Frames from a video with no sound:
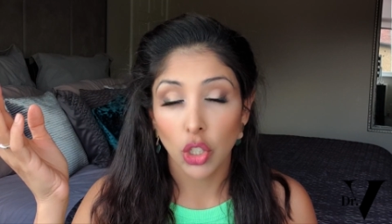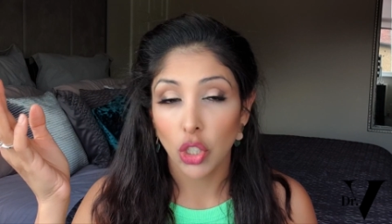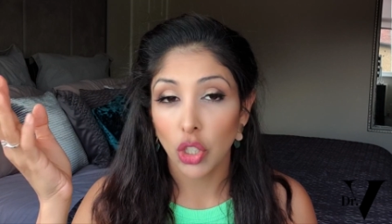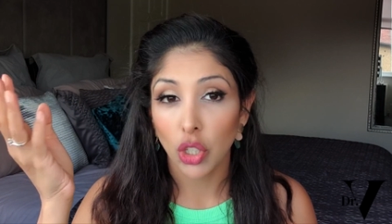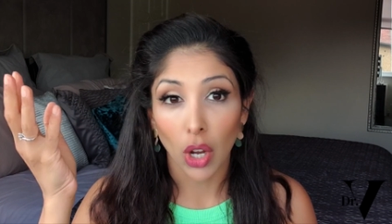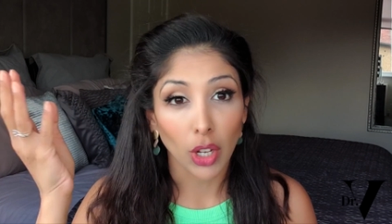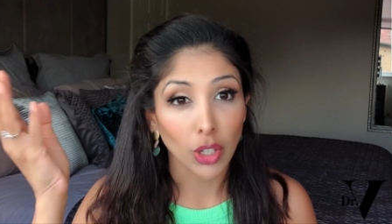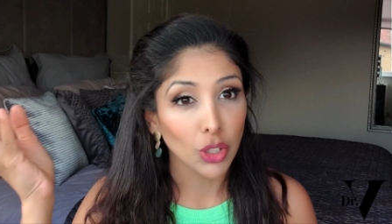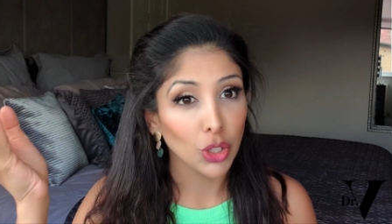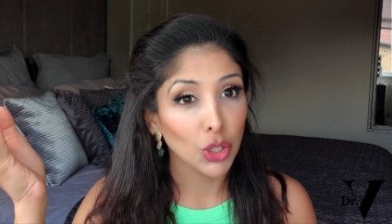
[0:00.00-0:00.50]

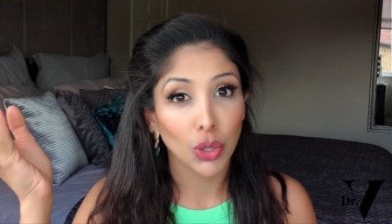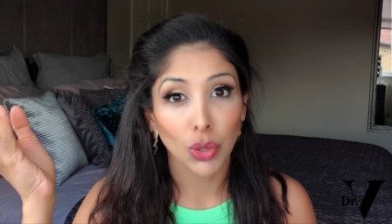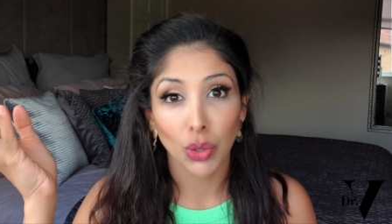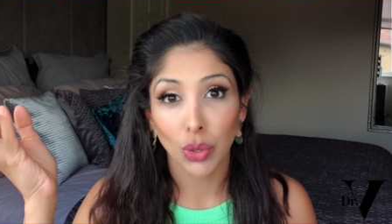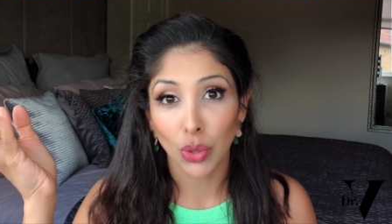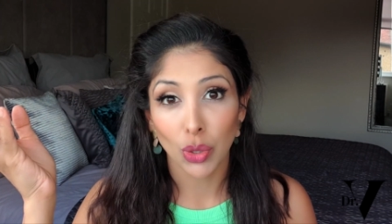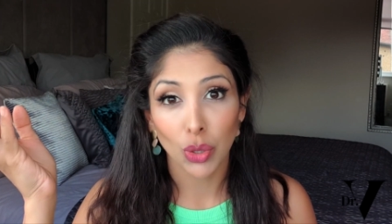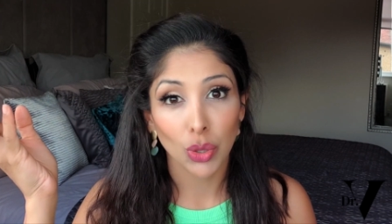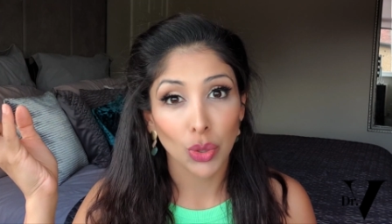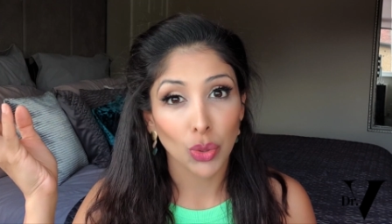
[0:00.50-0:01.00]
just
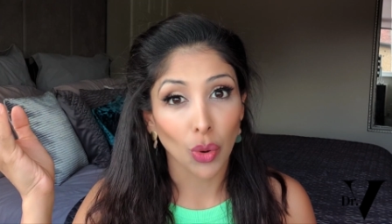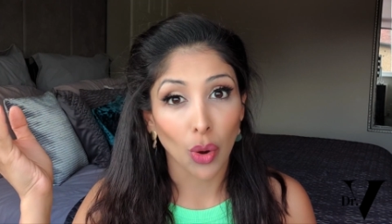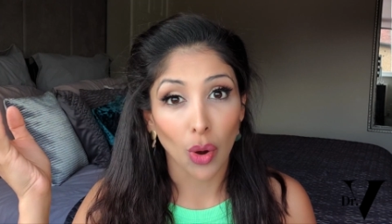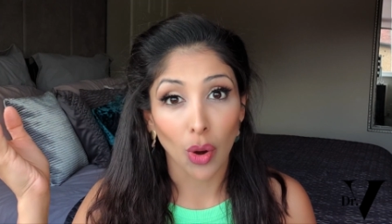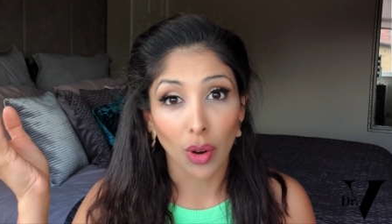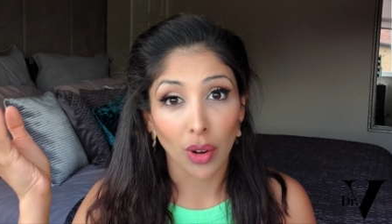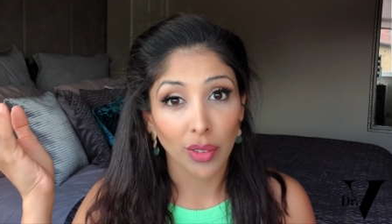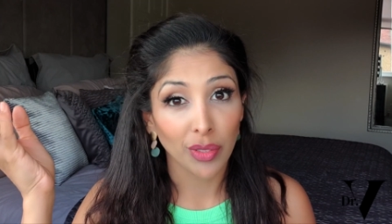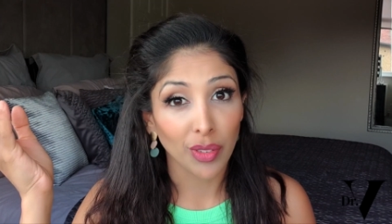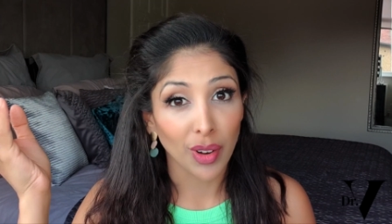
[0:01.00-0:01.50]
too
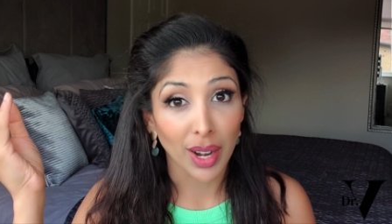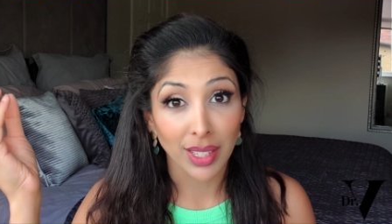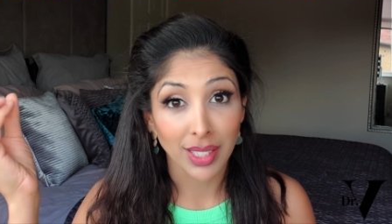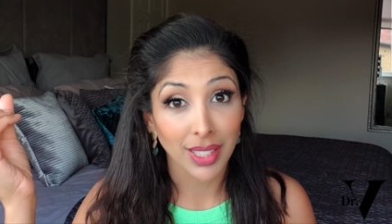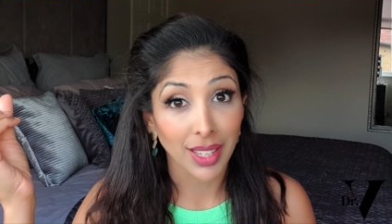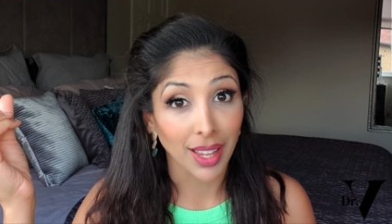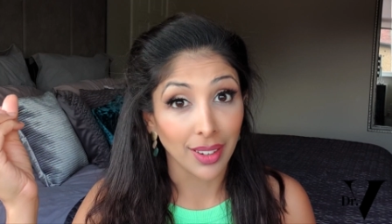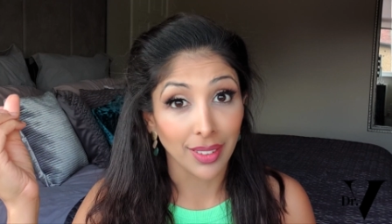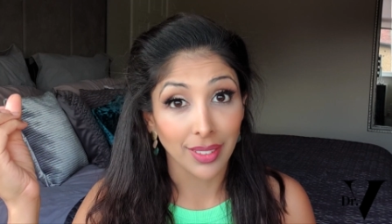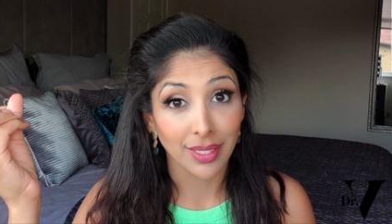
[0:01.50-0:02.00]
strong for our
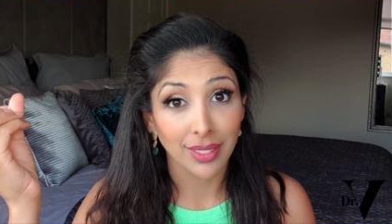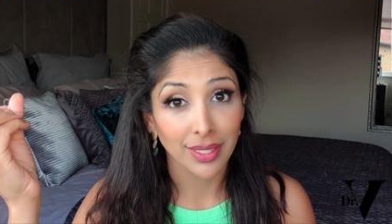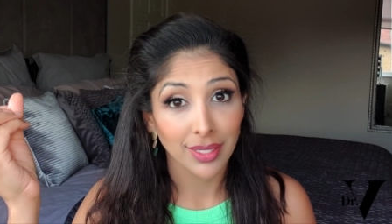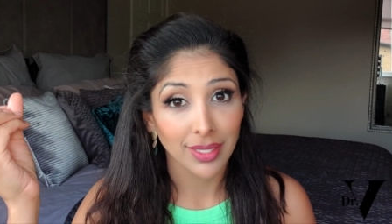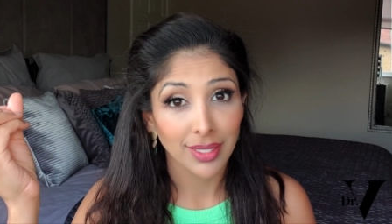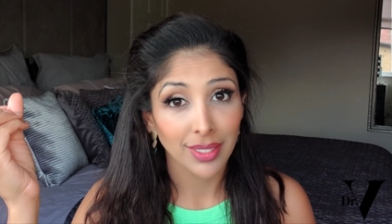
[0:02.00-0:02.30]
skin.